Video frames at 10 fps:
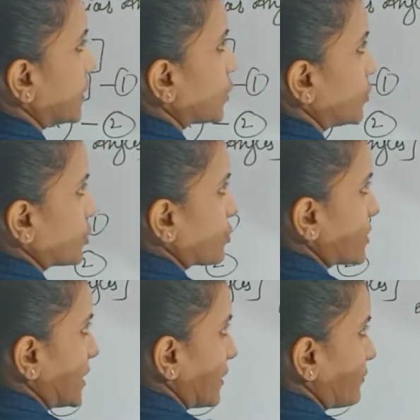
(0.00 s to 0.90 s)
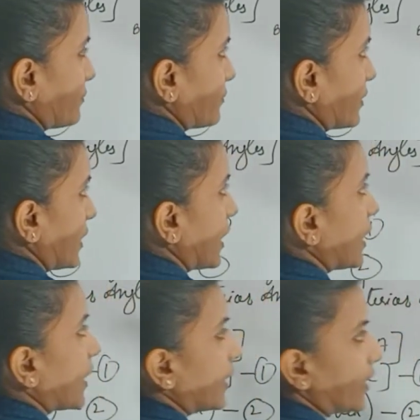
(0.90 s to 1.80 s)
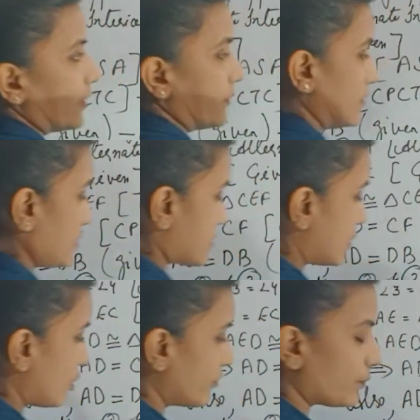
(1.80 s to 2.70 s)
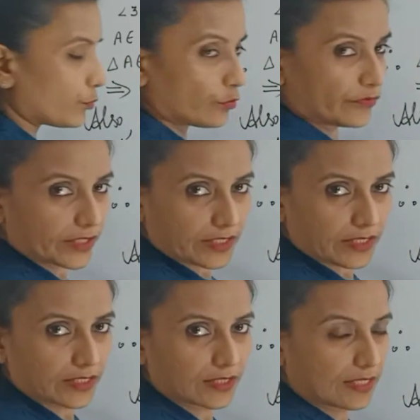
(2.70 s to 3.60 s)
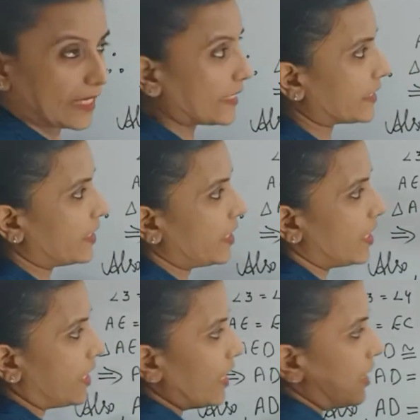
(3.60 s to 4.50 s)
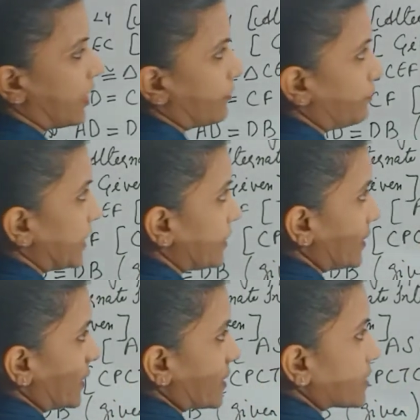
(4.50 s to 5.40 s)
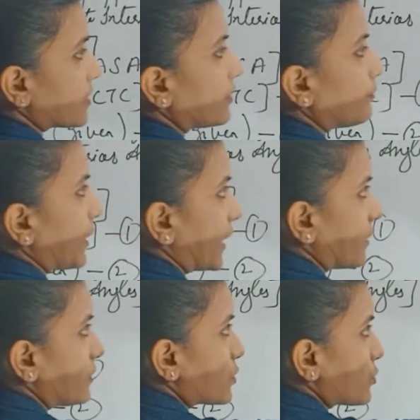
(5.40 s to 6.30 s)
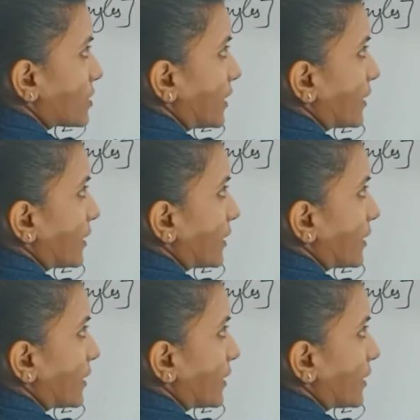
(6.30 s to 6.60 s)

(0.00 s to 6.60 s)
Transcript: is equal to CF. Just now we proved it, right? BD is parallel to